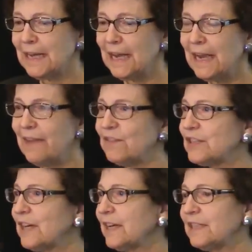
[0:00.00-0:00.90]
And the
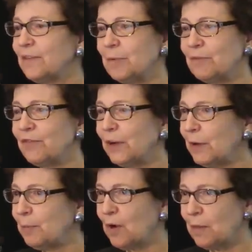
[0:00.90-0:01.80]
studies have been
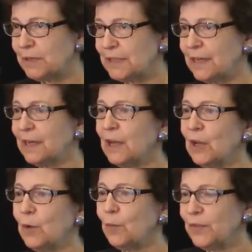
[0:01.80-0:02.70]
very promising
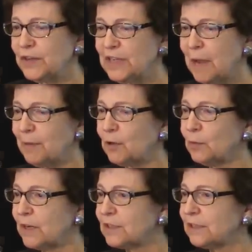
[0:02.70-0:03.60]
with the topical
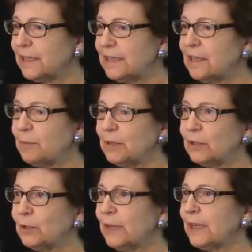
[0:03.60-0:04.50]
ruxolitinib,
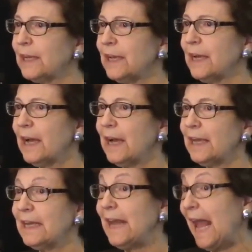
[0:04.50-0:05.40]
including
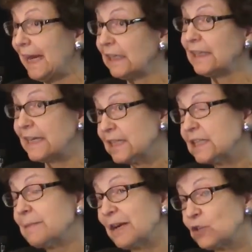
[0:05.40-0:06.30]
in
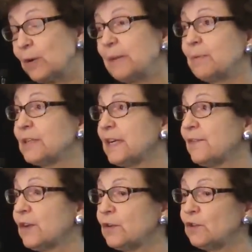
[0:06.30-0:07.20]
adolescents, about 20%
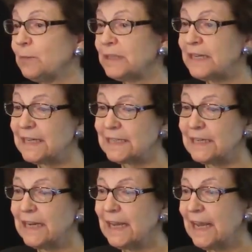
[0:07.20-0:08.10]
of those who've been
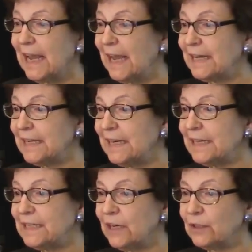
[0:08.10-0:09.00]
tested, and in
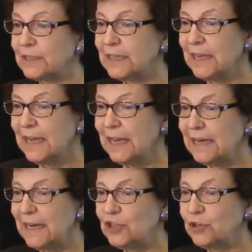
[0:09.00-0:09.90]
adults. And
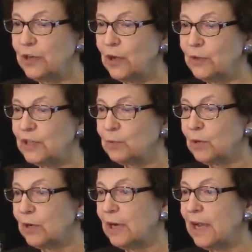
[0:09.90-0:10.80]
as you know, these
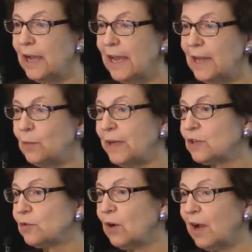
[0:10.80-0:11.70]
were 8-week
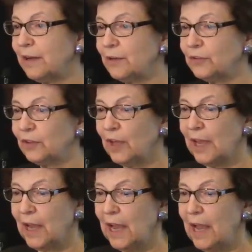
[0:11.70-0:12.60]
trials,
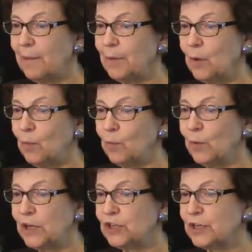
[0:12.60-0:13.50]

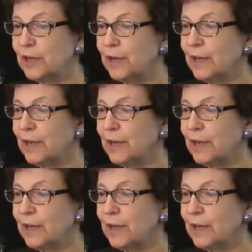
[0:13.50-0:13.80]
which